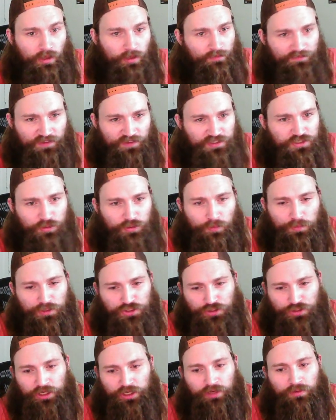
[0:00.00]

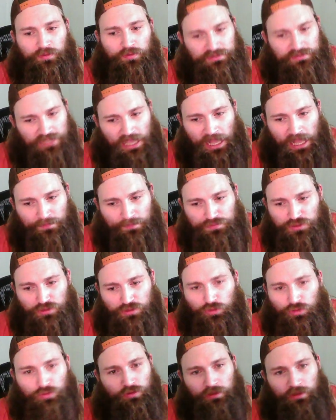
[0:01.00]
Petrino is
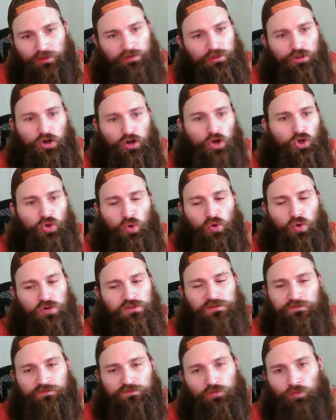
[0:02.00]
absolutely the dark
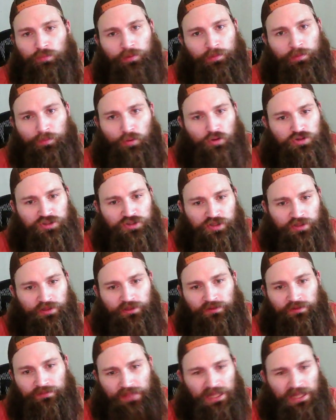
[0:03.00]
horse for me
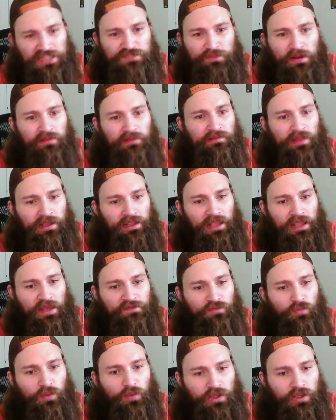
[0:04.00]
personally. That's my light
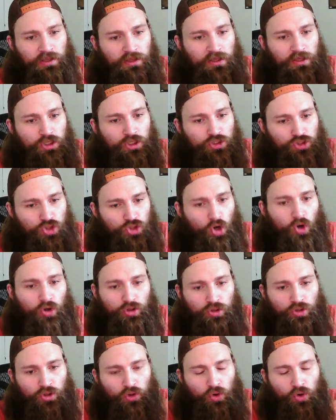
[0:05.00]
heavyweight
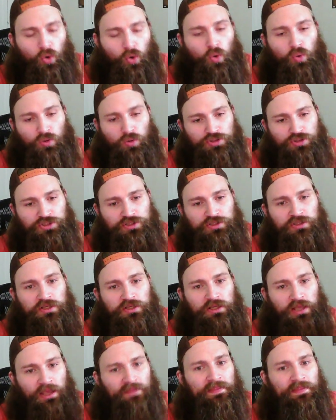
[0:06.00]
dark horse
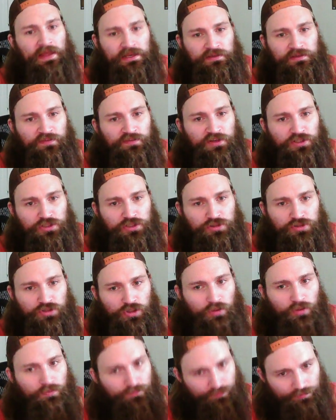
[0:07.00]
in that division.
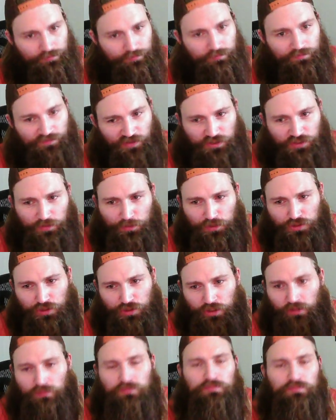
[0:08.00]
So Victor
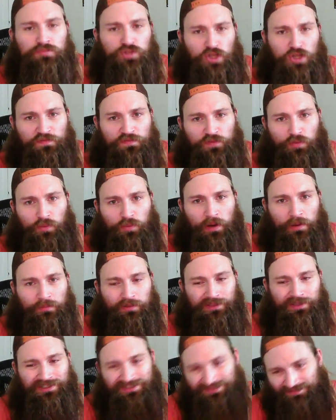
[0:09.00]
Petrino, sorry for the
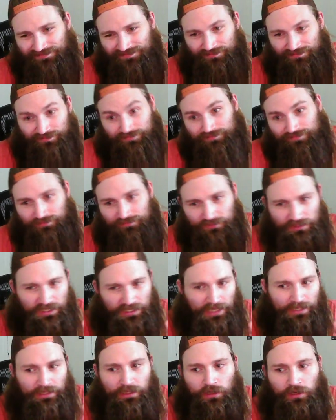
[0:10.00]
rambling.
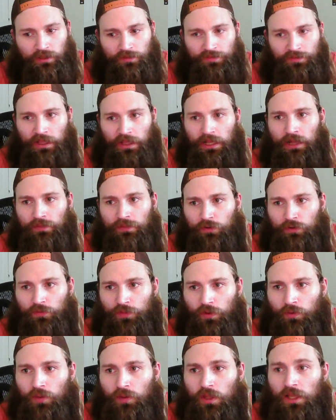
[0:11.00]
Gotta get a thing out there
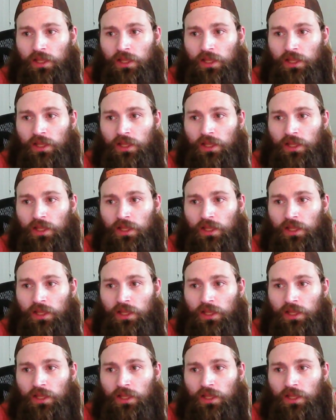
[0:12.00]
though.